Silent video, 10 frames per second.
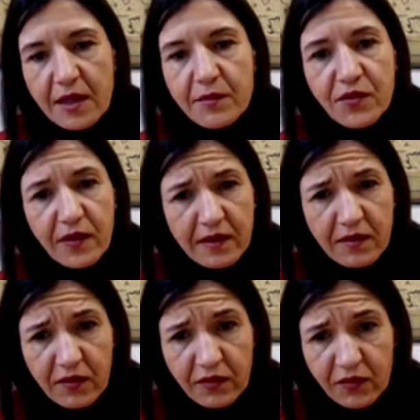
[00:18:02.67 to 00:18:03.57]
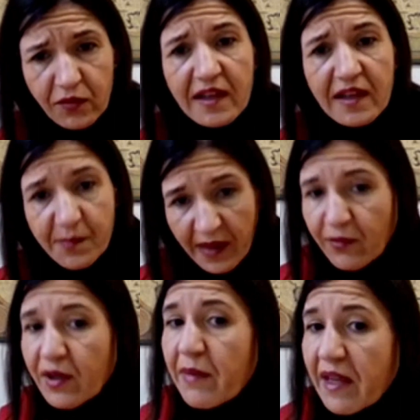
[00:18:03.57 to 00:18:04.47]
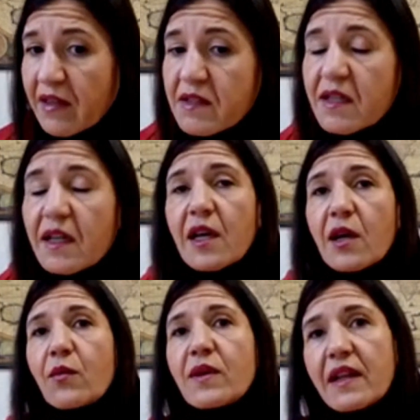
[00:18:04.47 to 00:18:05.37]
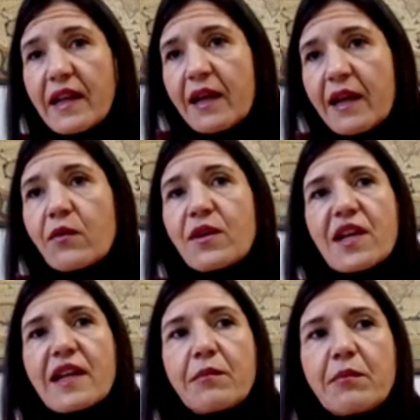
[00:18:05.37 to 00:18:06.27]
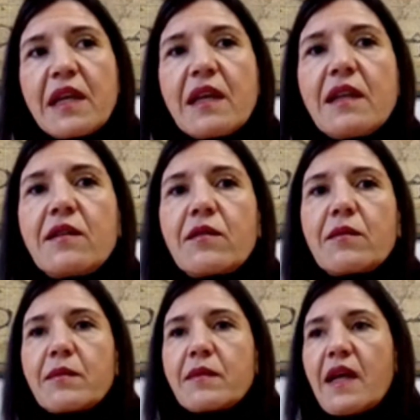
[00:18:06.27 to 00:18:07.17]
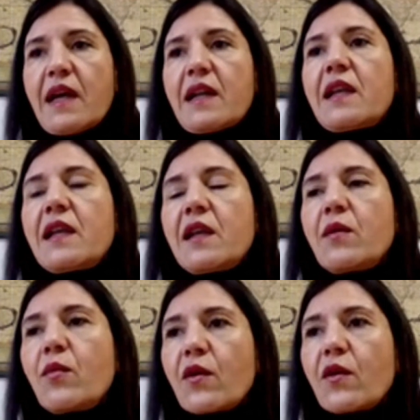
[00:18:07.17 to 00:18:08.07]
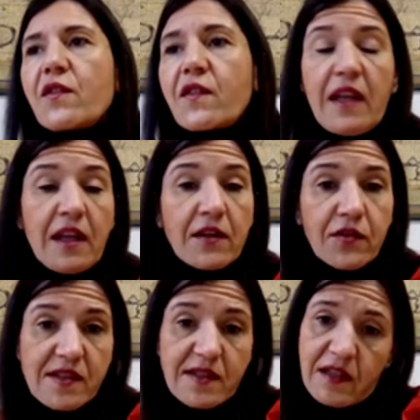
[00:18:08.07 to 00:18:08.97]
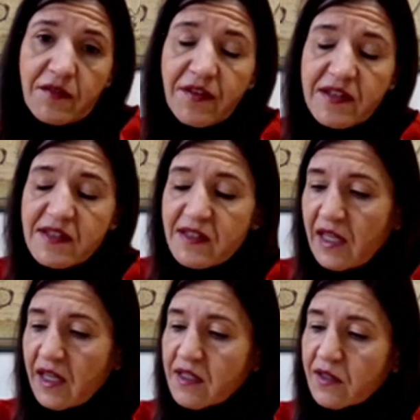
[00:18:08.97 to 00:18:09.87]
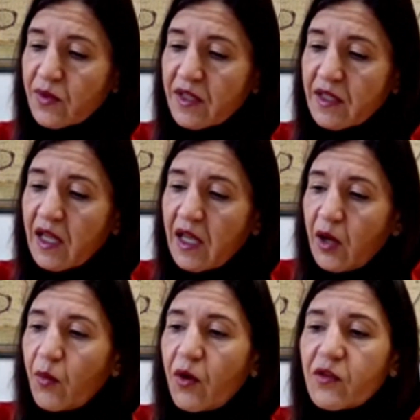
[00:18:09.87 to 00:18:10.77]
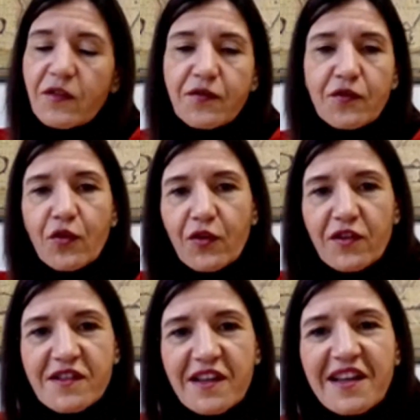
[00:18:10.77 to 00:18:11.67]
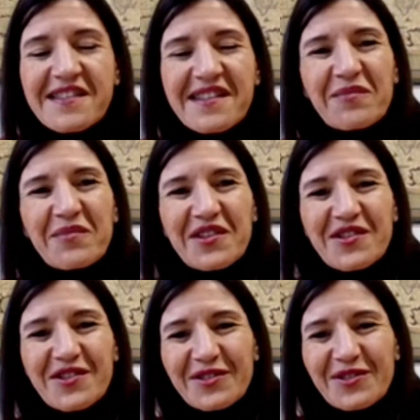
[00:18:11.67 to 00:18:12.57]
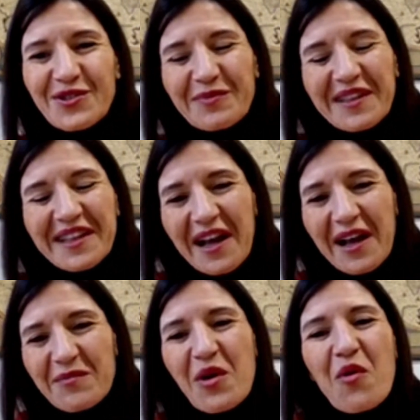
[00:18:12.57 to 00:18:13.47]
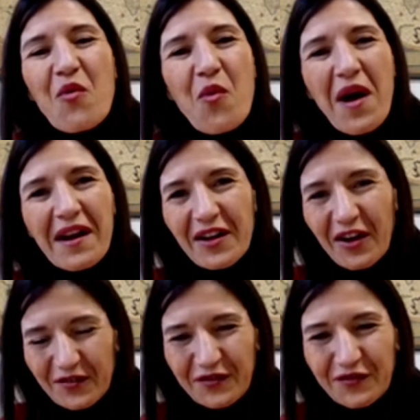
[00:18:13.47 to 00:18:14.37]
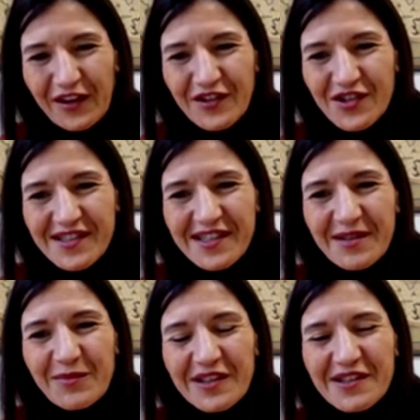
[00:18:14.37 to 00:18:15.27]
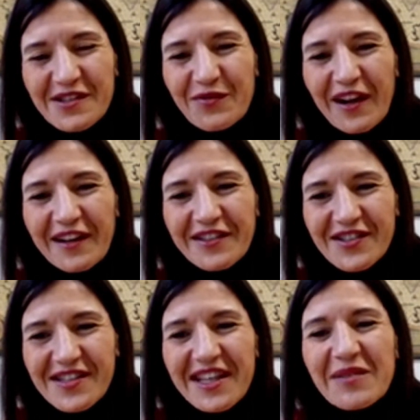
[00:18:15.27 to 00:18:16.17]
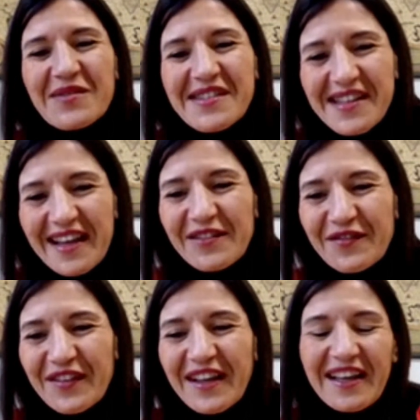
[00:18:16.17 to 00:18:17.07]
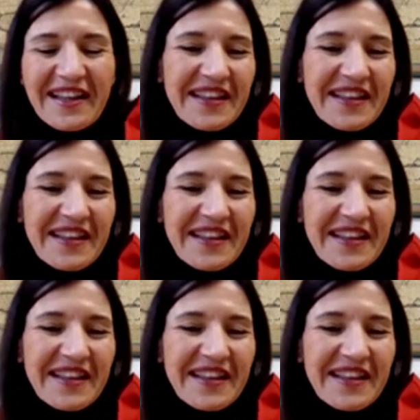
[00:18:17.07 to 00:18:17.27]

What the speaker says: to him to experiment with a language and a medium that he was interested and fascinated with, was of course his ambition to become one of the French symbolist writers himself.